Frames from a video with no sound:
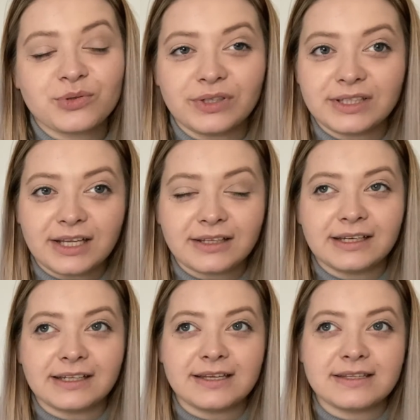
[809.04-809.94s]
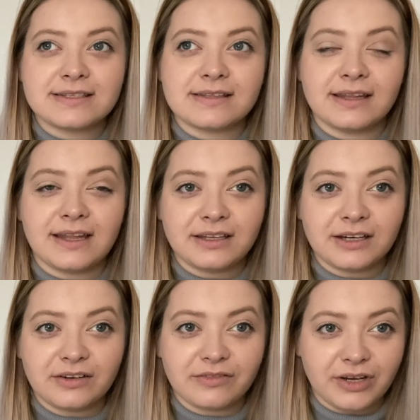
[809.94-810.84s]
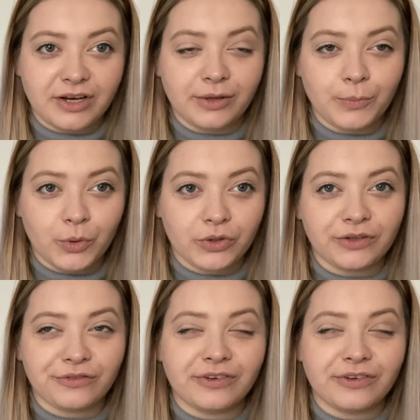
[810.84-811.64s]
linen, another very important